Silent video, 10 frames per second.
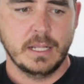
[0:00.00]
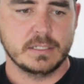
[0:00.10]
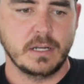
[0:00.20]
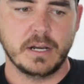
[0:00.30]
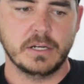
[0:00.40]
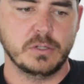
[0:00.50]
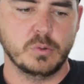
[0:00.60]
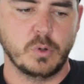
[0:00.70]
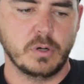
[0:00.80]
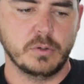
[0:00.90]
It's not a
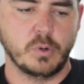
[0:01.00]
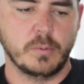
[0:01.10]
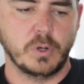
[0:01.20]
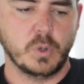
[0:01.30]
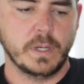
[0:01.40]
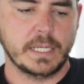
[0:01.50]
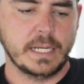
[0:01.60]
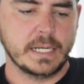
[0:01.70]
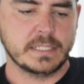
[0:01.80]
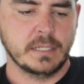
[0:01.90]
normal quick
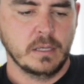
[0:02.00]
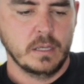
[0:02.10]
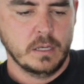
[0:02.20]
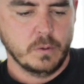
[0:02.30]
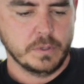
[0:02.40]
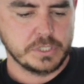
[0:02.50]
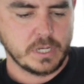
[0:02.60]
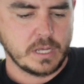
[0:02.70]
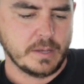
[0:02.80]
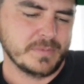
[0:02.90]
connect, which
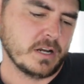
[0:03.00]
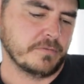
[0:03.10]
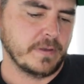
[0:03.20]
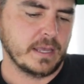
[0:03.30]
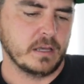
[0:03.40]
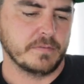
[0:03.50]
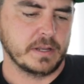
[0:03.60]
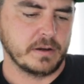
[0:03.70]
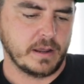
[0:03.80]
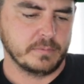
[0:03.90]
I'm not a fan of.
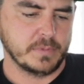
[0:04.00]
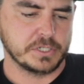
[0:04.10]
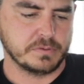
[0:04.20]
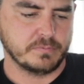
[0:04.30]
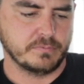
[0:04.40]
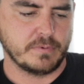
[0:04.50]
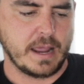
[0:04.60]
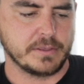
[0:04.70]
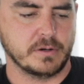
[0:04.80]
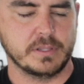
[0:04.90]
I'd much
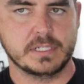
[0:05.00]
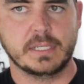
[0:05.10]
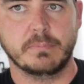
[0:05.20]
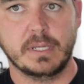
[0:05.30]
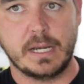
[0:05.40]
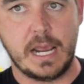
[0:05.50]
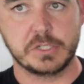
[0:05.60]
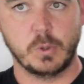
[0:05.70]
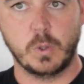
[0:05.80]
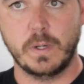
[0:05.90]
rather this thing be an
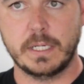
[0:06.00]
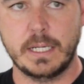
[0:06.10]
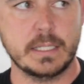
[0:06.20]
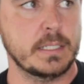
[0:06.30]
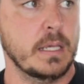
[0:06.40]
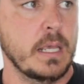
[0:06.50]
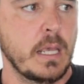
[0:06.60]
actual quick connect.